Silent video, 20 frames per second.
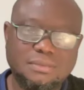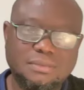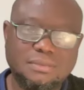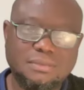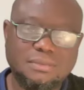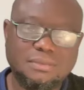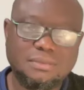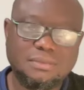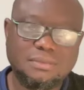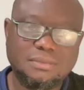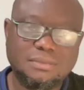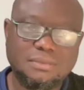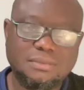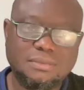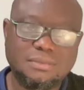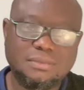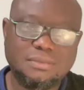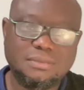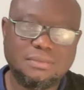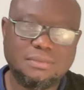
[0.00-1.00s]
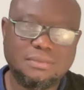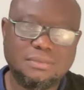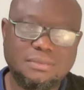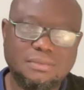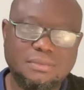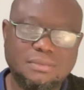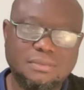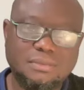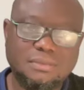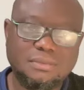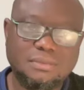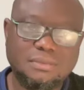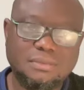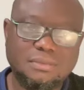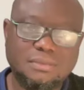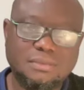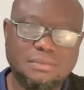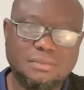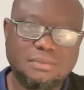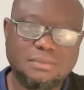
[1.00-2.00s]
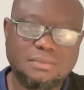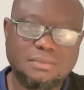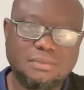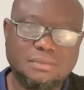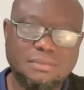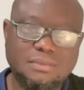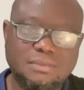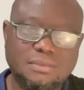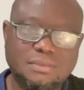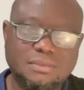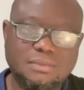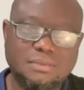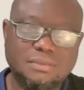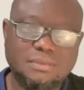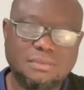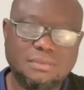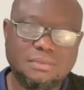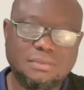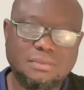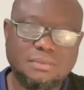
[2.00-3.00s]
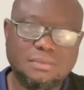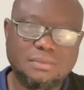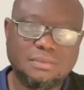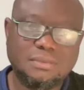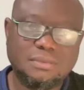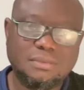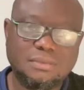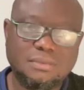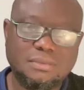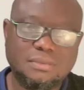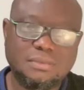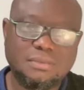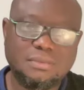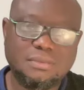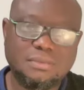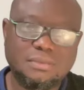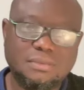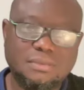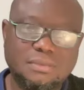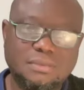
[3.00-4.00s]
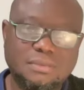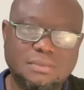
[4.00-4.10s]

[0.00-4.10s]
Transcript: (no one is talking)